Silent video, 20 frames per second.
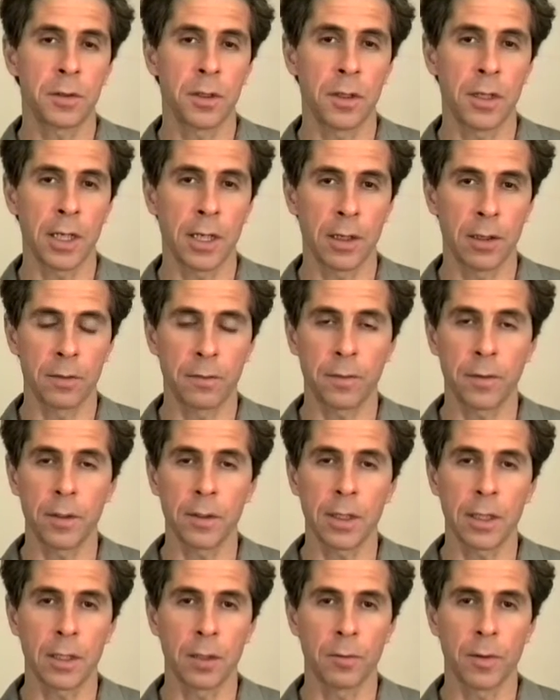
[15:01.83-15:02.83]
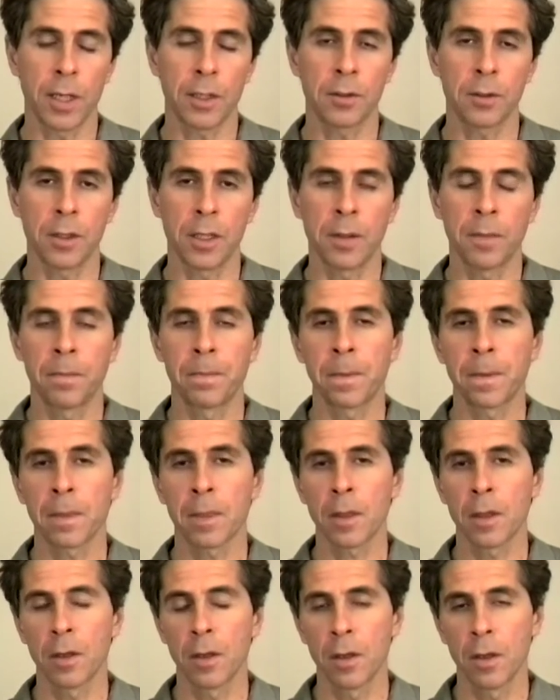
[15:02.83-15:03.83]
the negative feeling directly,
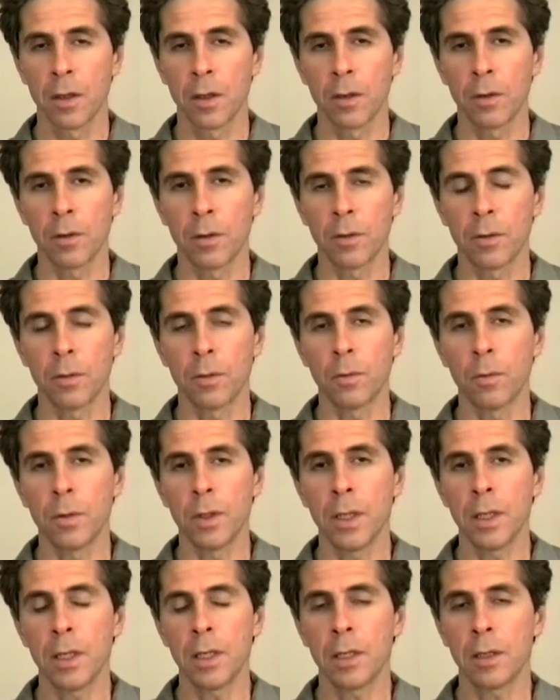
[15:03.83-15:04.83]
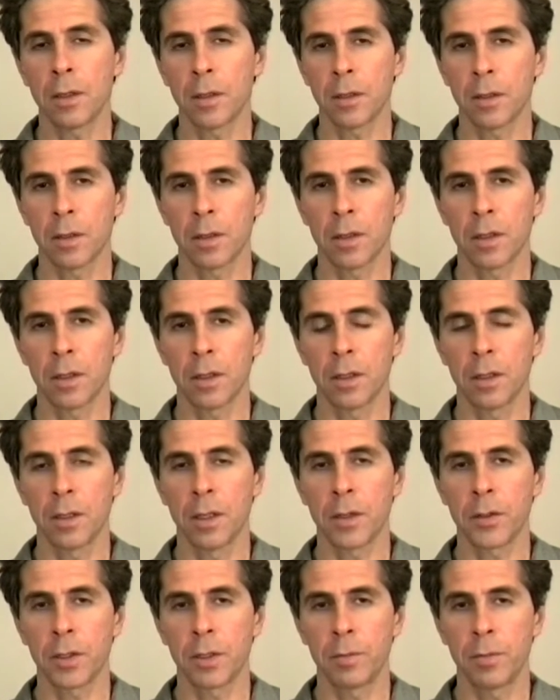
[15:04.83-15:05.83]
we
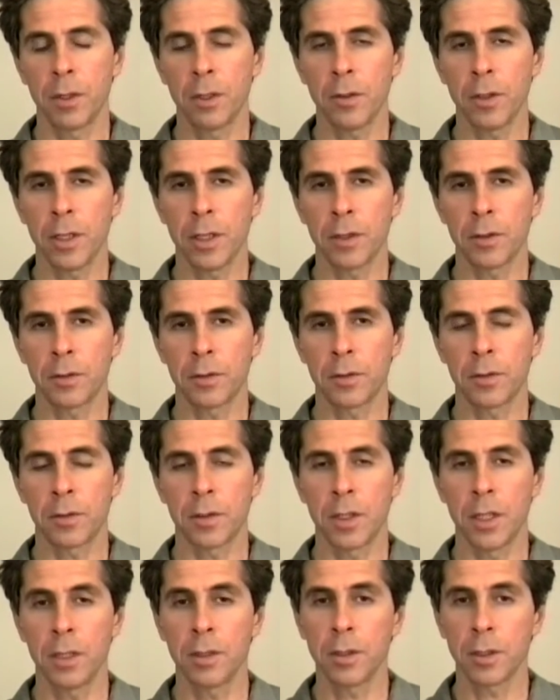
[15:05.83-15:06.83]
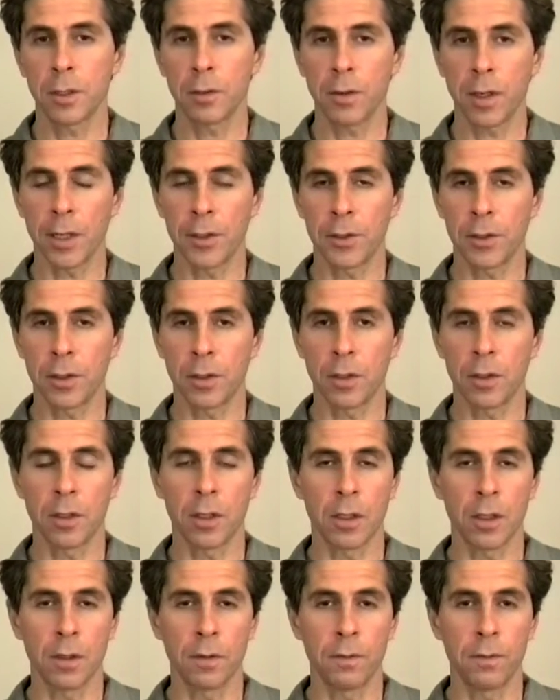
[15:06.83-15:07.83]
experience integration
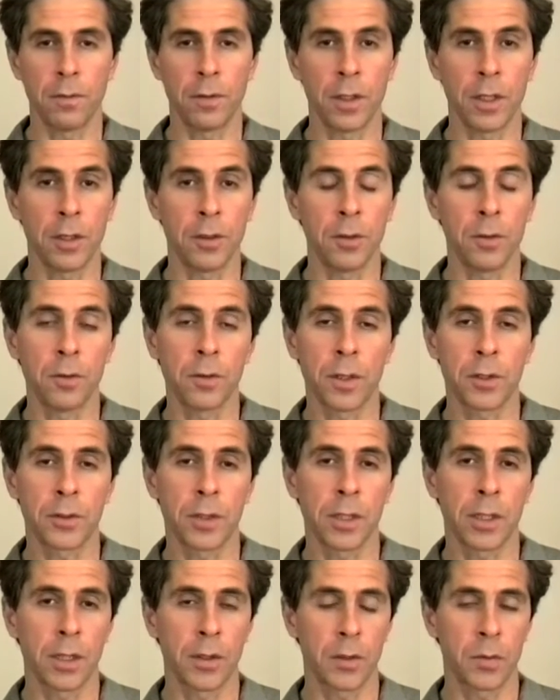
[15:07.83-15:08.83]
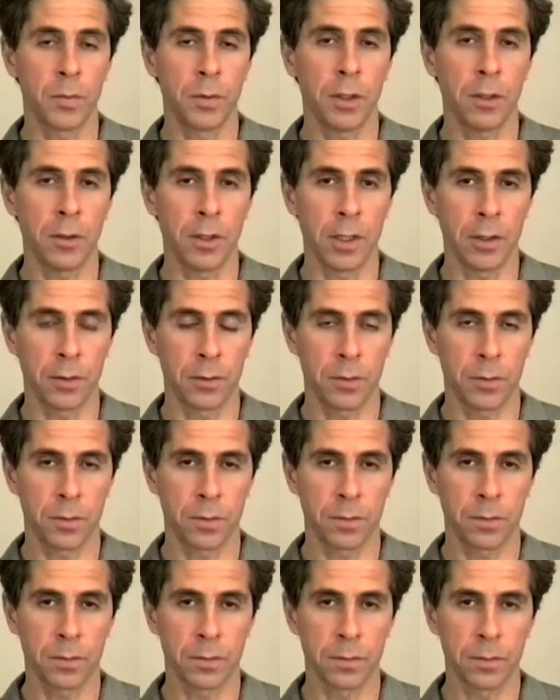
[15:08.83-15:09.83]
of the dualistic experience.
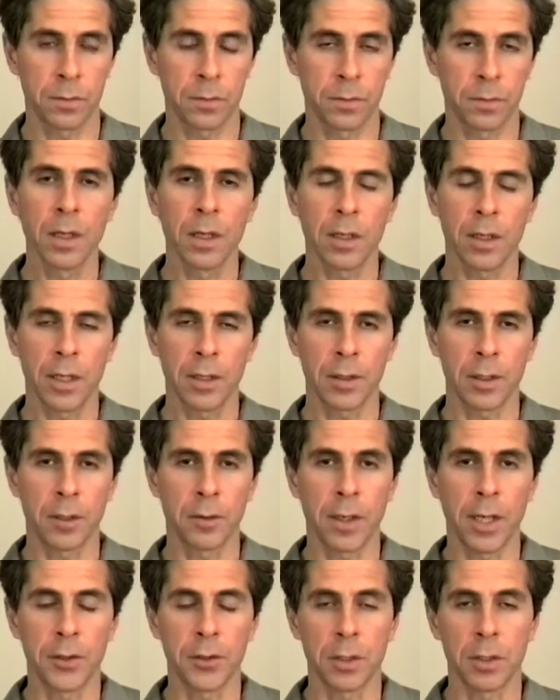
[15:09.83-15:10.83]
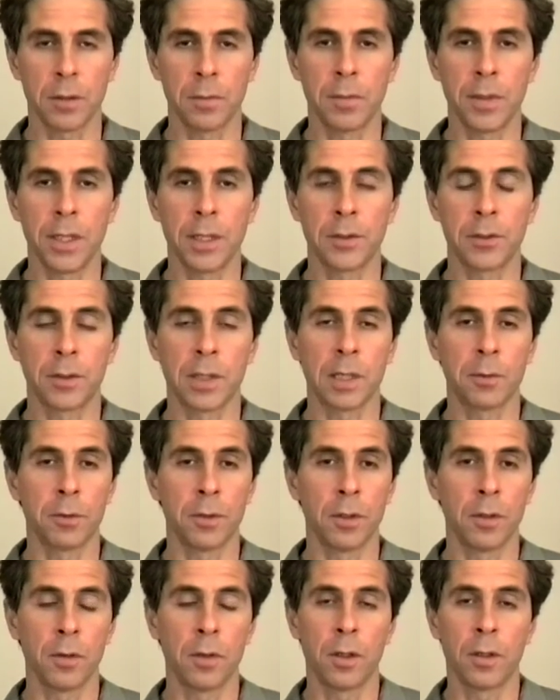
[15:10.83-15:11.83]
Integration means that we're
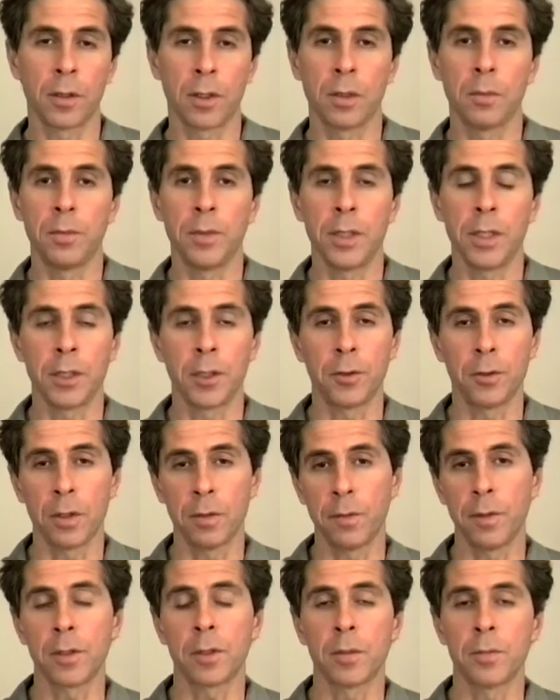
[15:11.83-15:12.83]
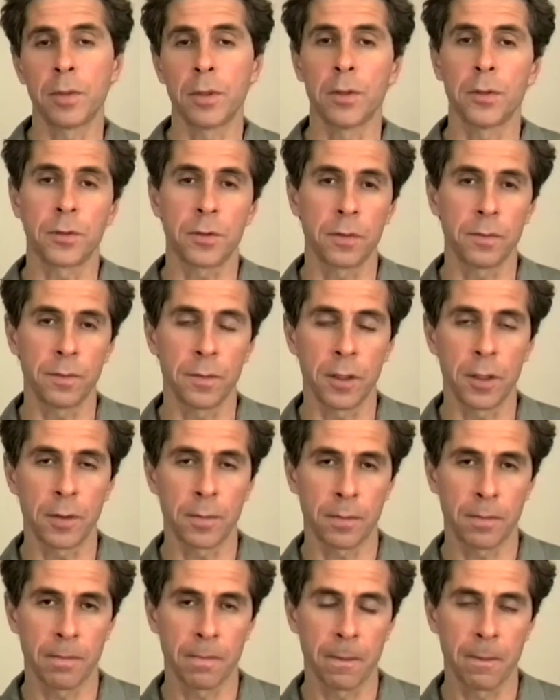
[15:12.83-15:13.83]
no longer being driven compulsively.
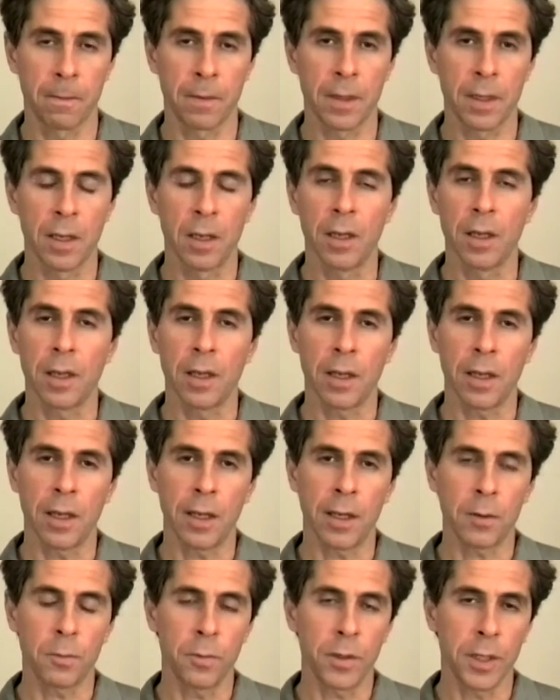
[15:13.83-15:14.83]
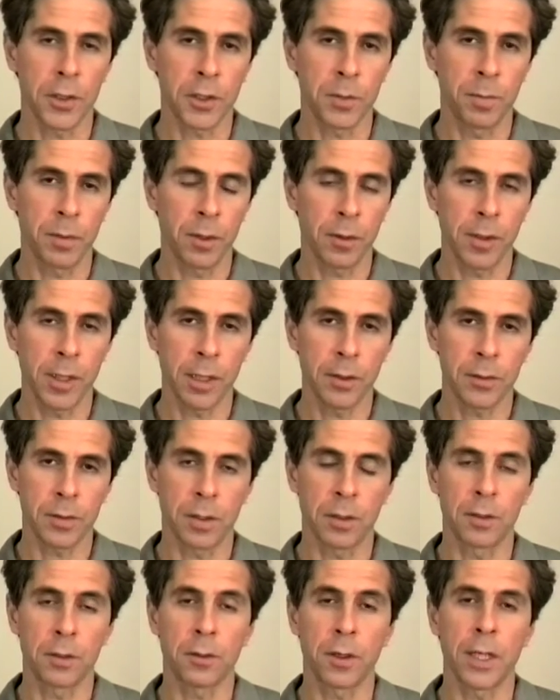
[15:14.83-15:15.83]
And we experience
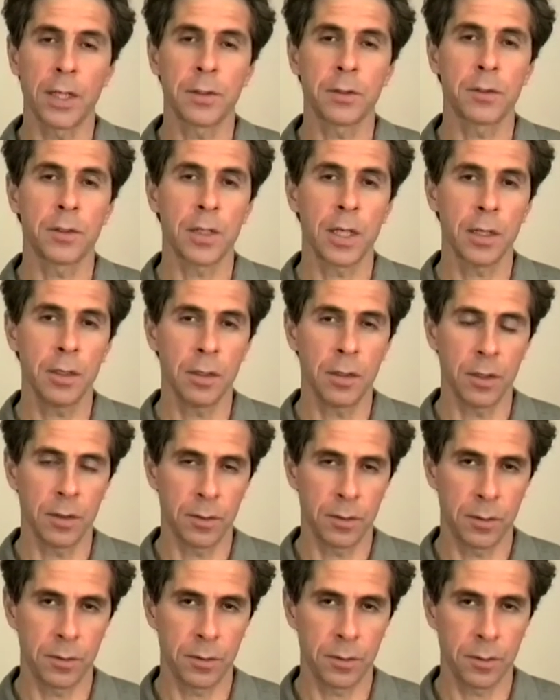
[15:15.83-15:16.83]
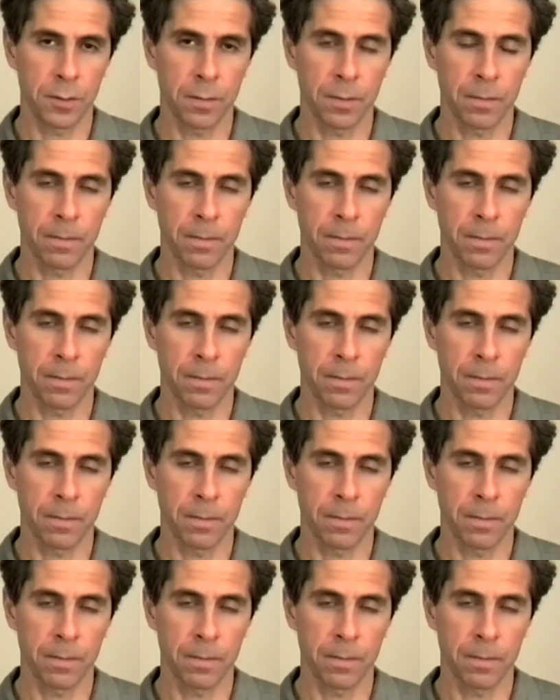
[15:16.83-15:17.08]
a transcendence